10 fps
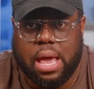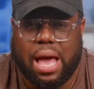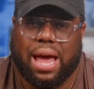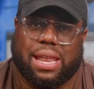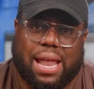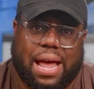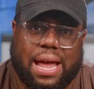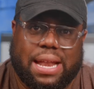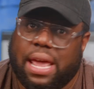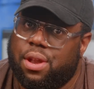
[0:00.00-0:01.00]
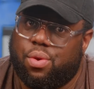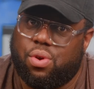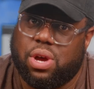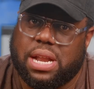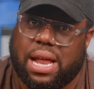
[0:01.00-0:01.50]
align and
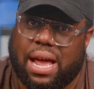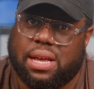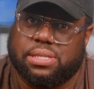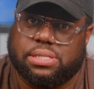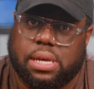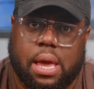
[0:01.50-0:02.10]
organize,